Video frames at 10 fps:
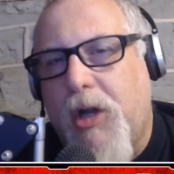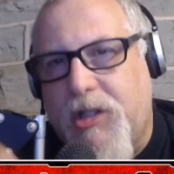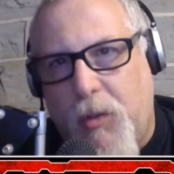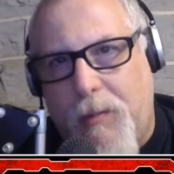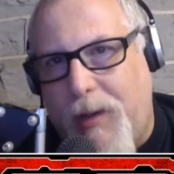
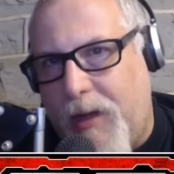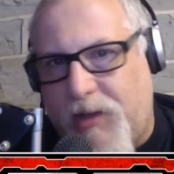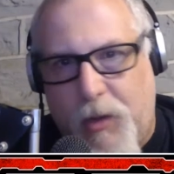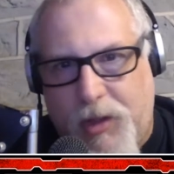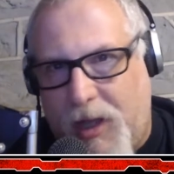also would
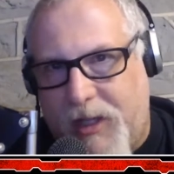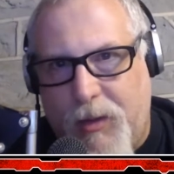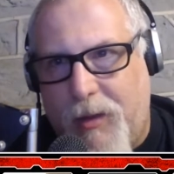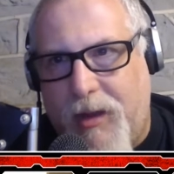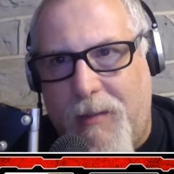be
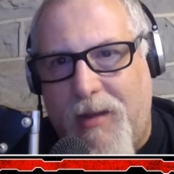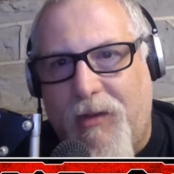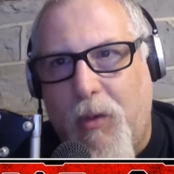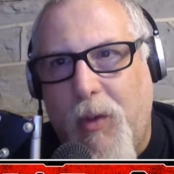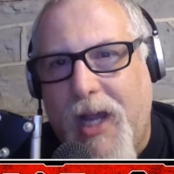socializing with them.
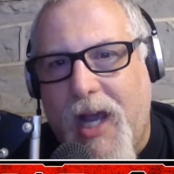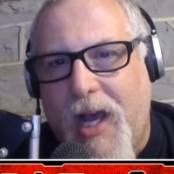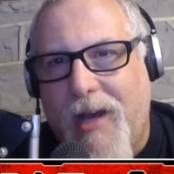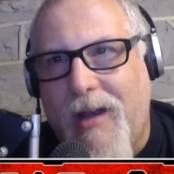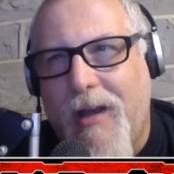And so we
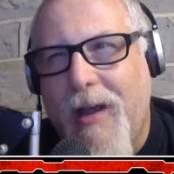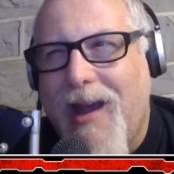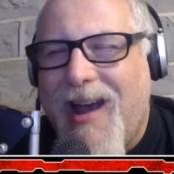kind of,